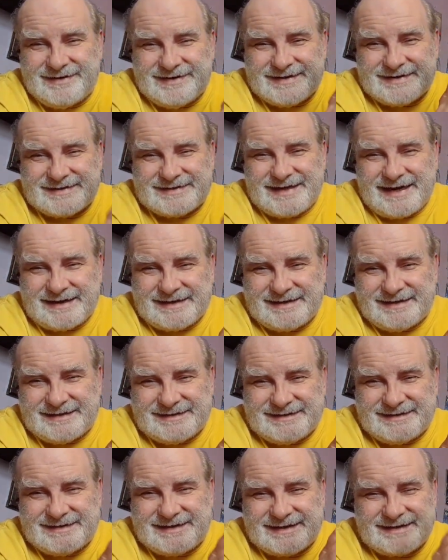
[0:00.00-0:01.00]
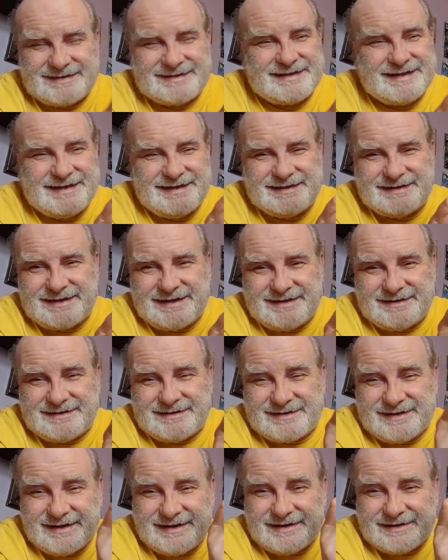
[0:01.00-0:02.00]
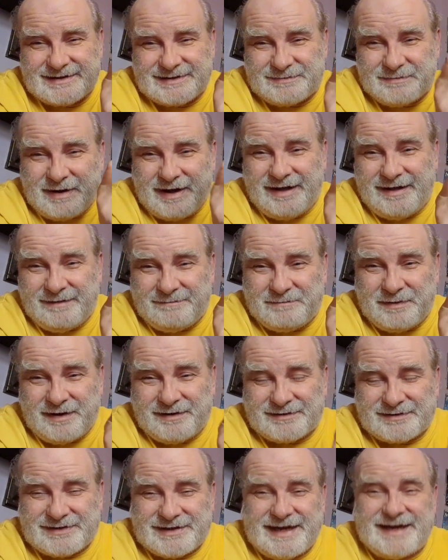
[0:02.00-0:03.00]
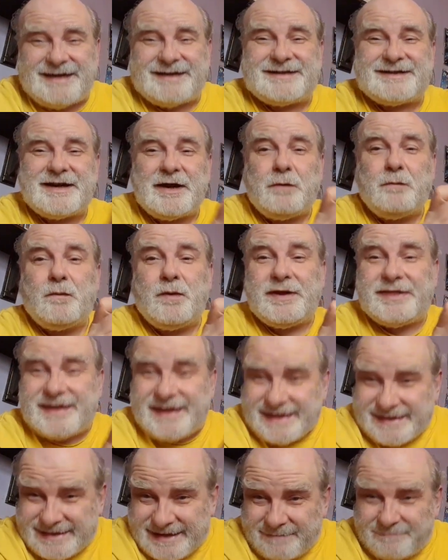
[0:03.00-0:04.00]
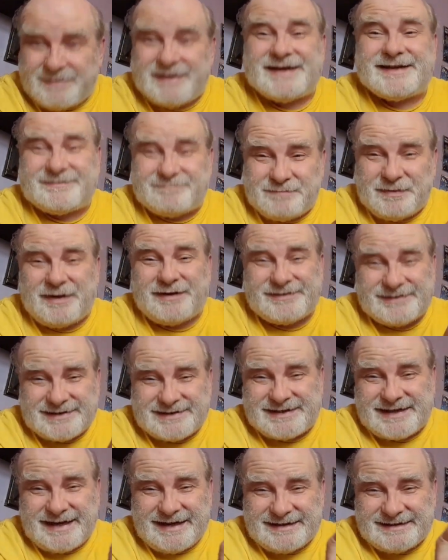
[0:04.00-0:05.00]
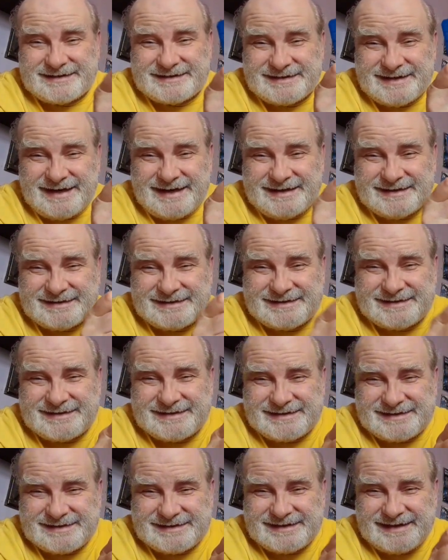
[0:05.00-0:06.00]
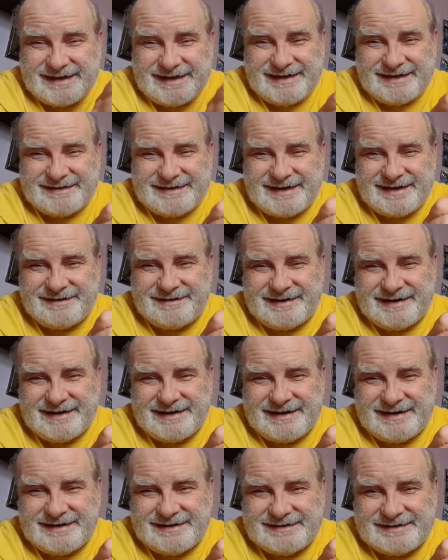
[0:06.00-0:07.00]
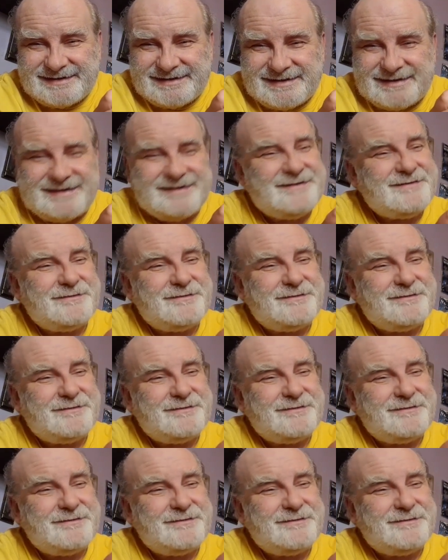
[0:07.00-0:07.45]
second season's small box set within the big box set. Yes, yeah, there it is.